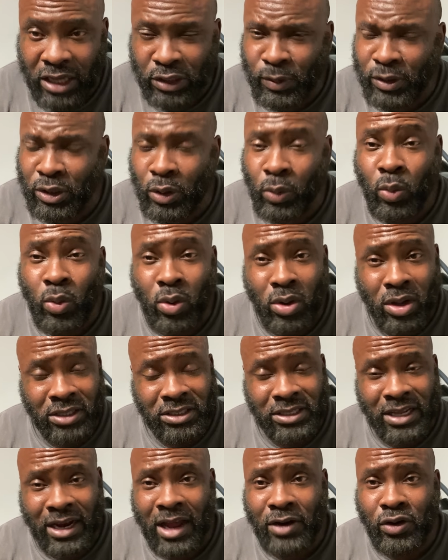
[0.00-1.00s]
But the ones
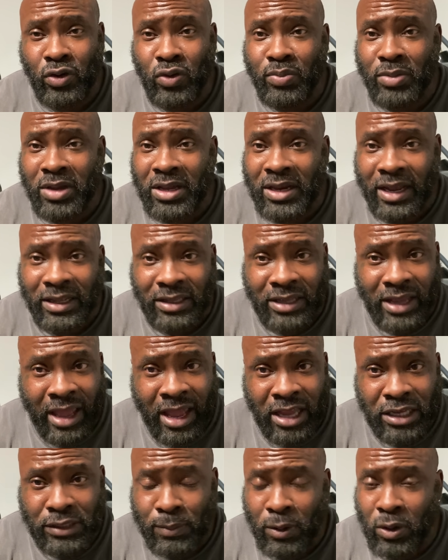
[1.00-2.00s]
that I do meet at the
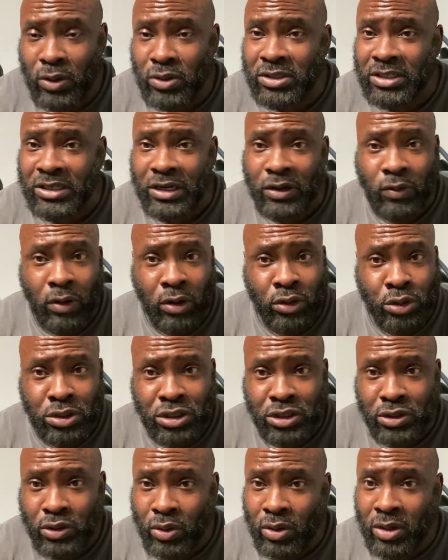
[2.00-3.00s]
expos and the grocery
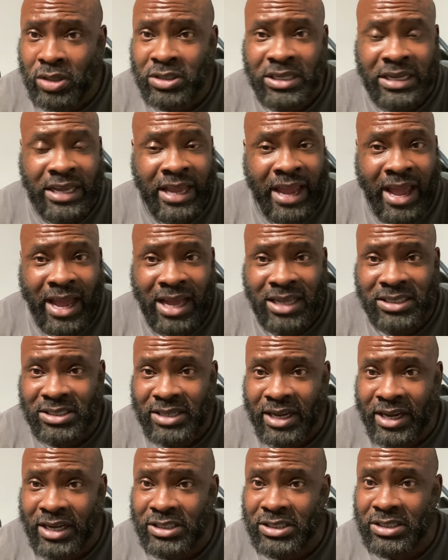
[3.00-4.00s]
stores, the gas
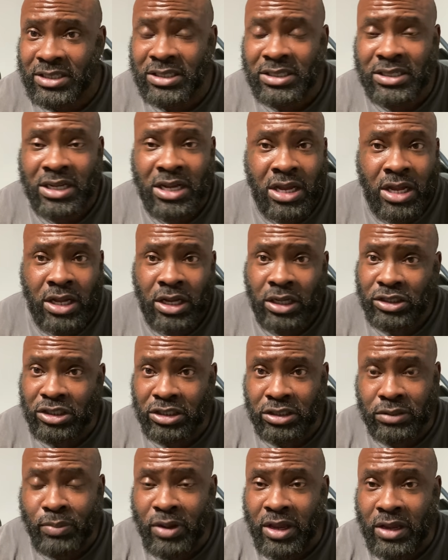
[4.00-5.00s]
stations,
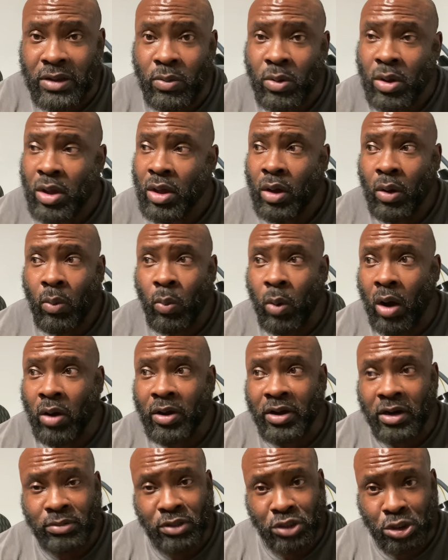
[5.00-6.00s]
just me
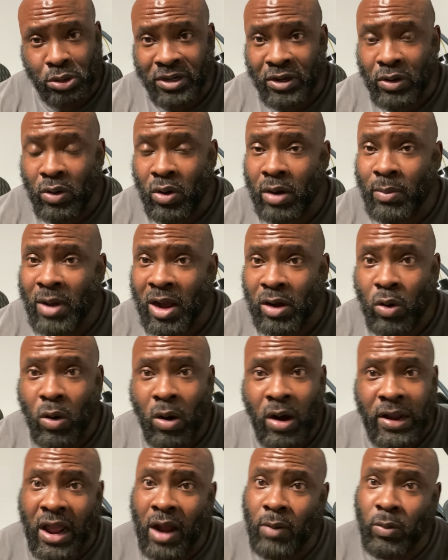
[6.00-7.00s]
walking up the street, going to my car,
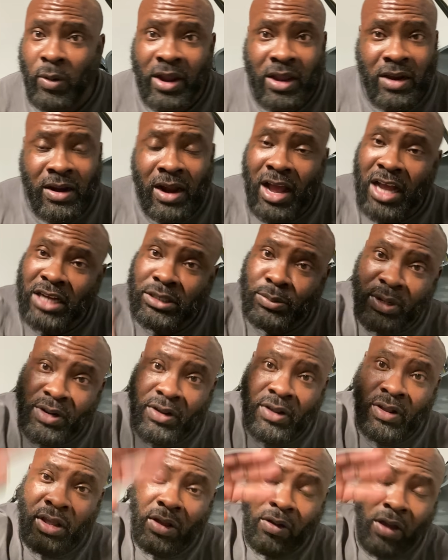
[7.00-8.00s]
y'all recognize
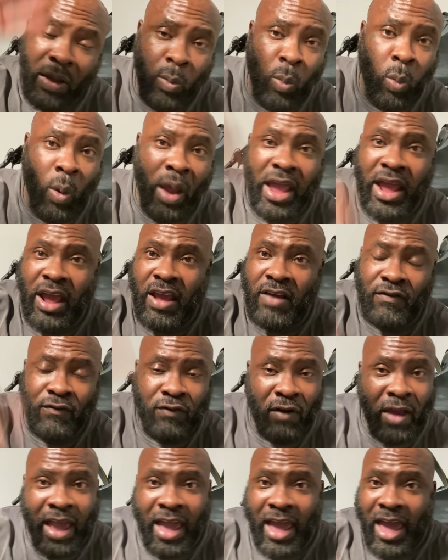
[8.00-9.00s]
me, wave,
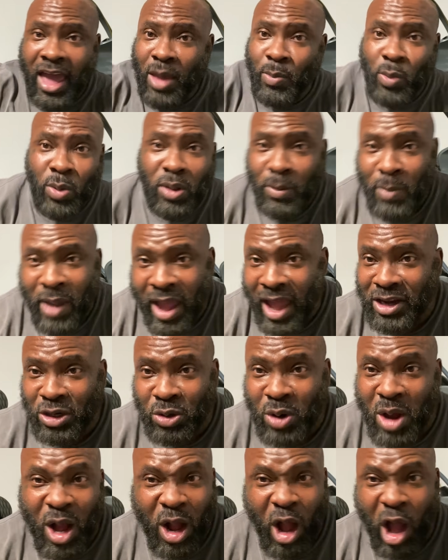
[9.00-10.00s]
flag, back
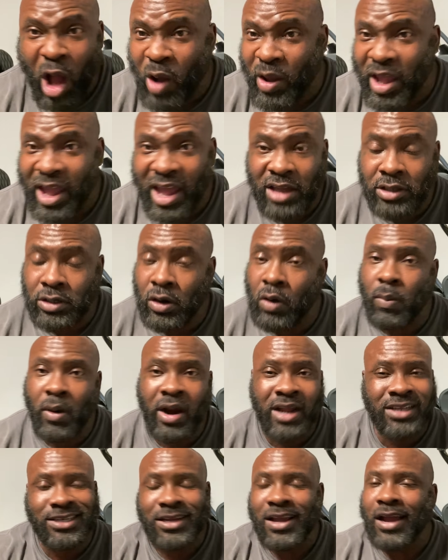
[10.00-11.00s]
truck, all gas, no
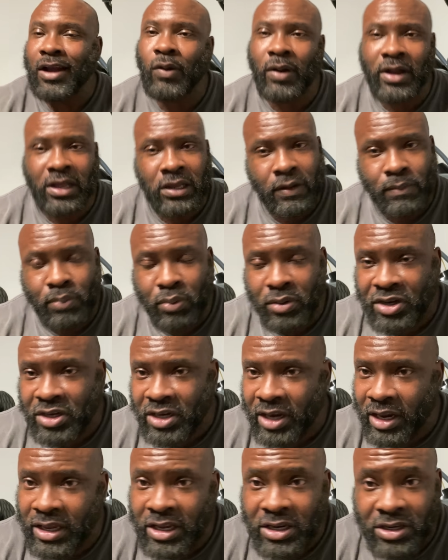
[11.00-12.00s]
brakes. Greatly
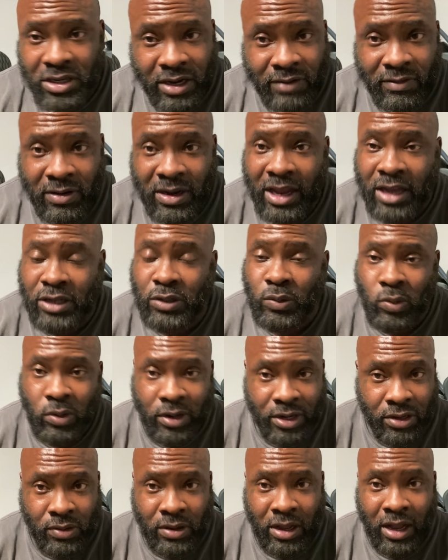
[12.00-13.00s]
appreciate each and every last one
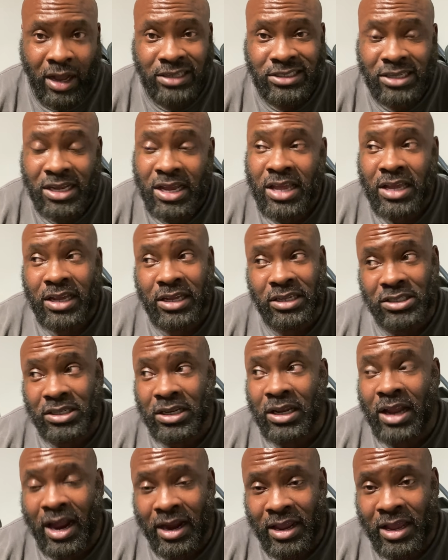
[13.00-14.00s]
of you guys, because a
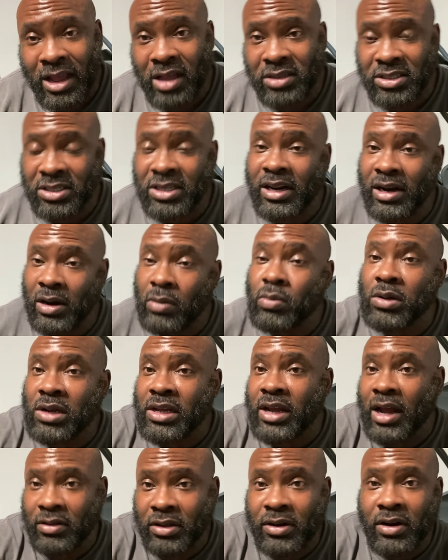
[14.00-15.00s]
lot of y'all see that I'm really
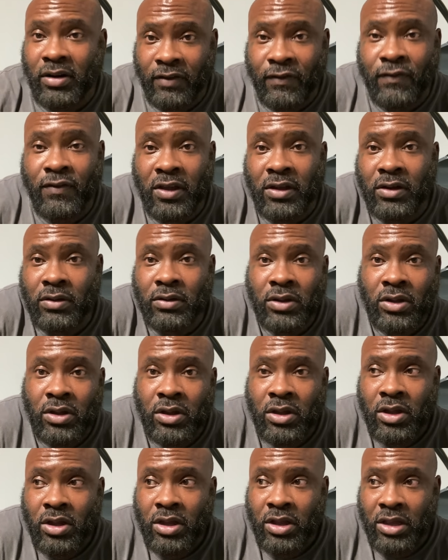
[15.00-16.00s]
out there in the field.
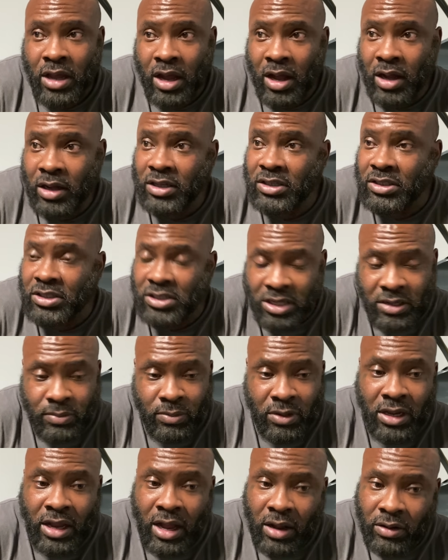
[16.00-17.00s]
Y'all can see
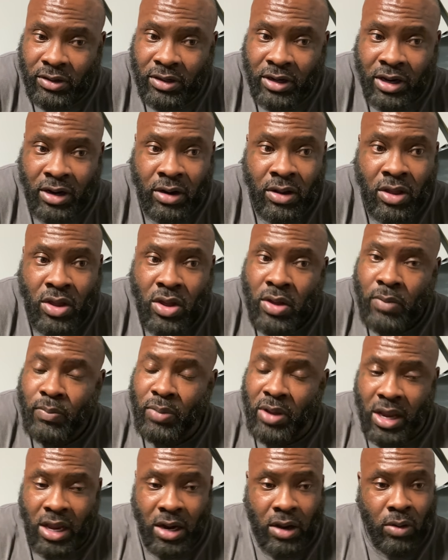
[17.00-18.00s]
me out there
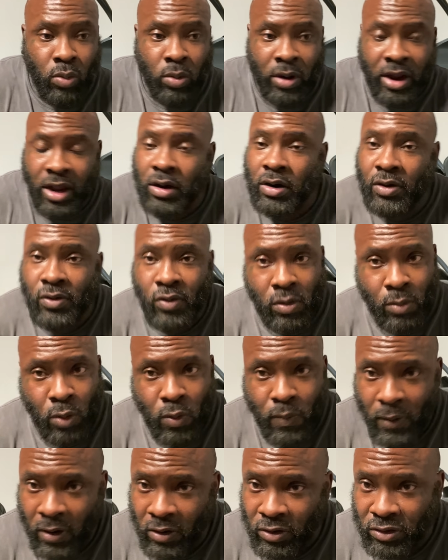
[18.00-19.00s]
being a regular, normal
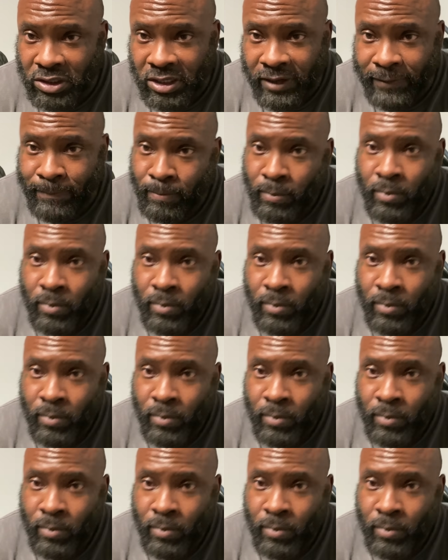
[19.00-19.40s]
person.